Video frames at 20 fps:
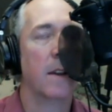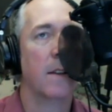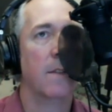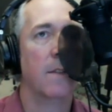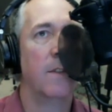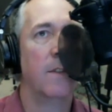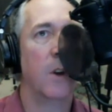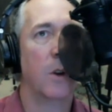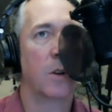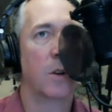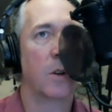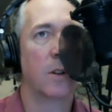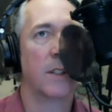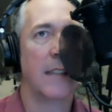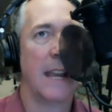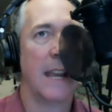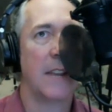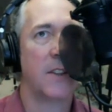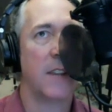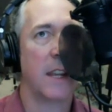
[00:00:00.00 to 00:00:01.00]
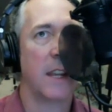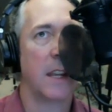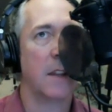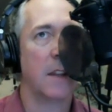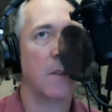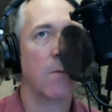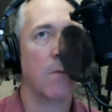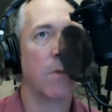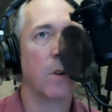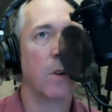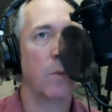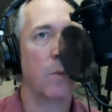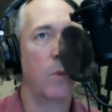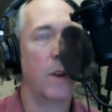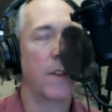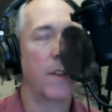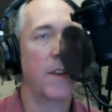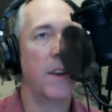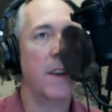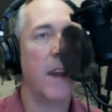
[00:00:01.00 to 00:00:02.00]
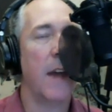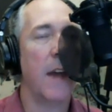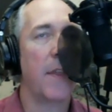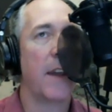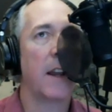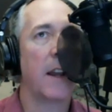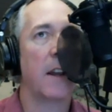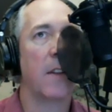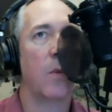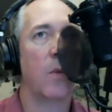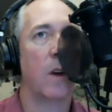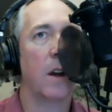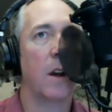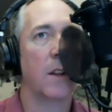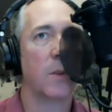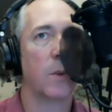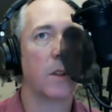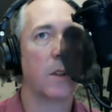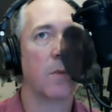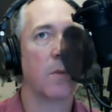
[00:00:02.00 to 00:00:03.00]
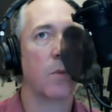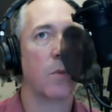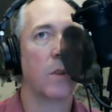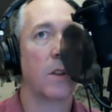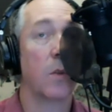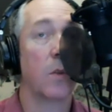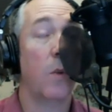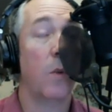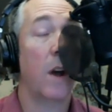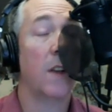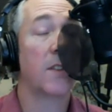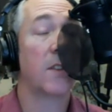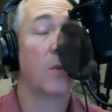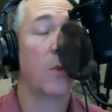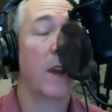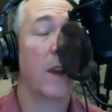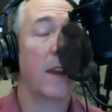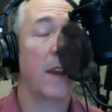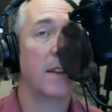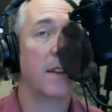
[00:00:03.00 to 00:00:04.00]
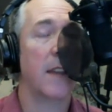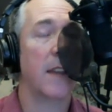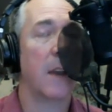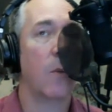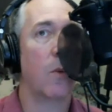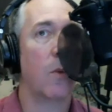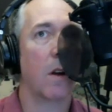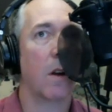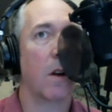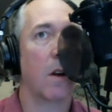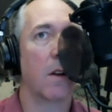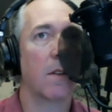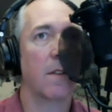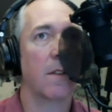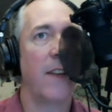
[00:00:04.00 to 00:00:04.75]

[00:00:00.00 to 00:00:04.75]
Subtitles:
vocal testing in the room with nothing on the walls, with the walls the way that they were.